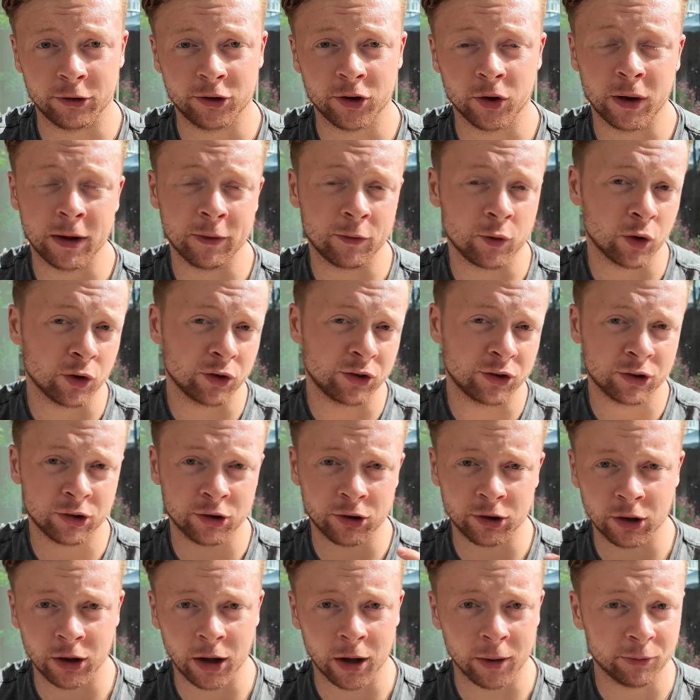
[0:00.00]
So they've got
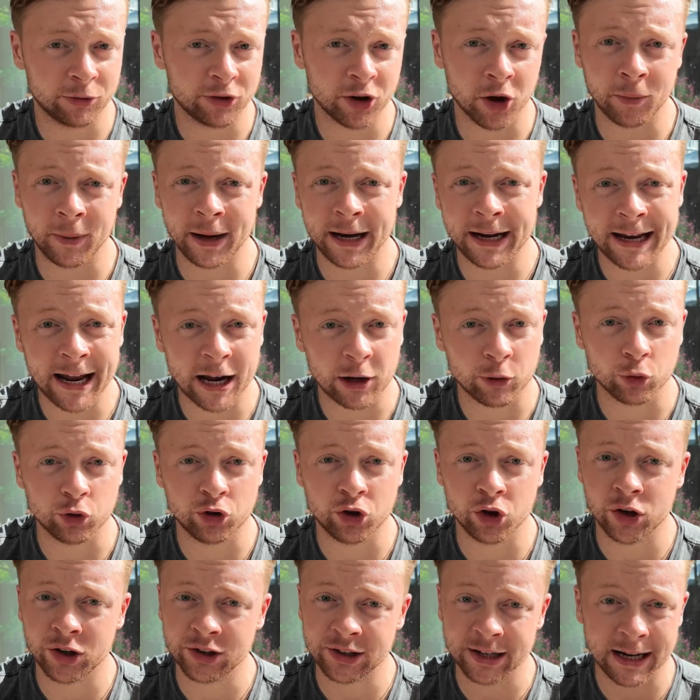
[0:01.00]
so many natural
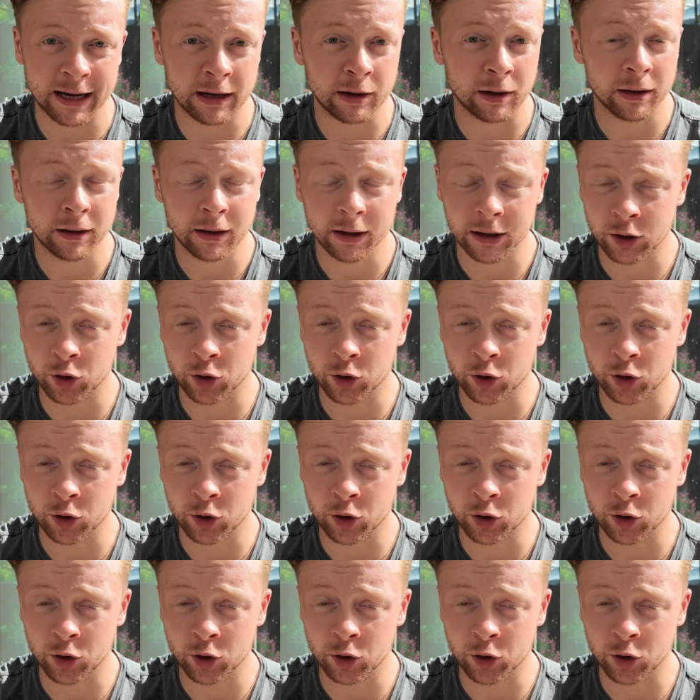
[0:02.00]
sugars, again,